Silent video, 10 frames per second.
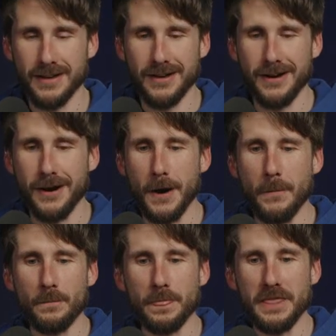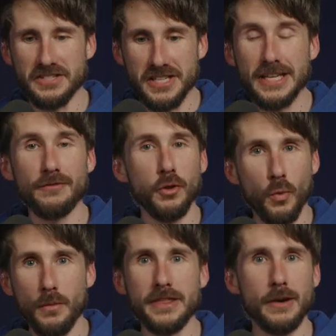um, the seed of the
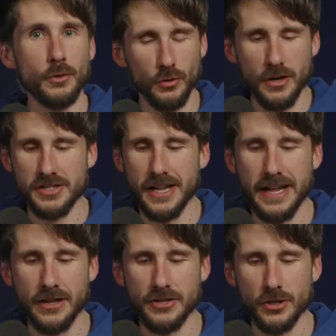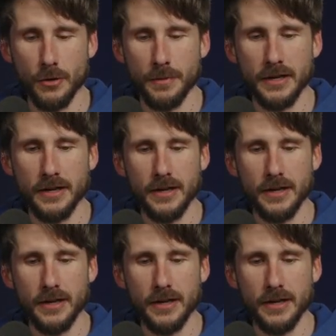woman that would crush the head of the serpent.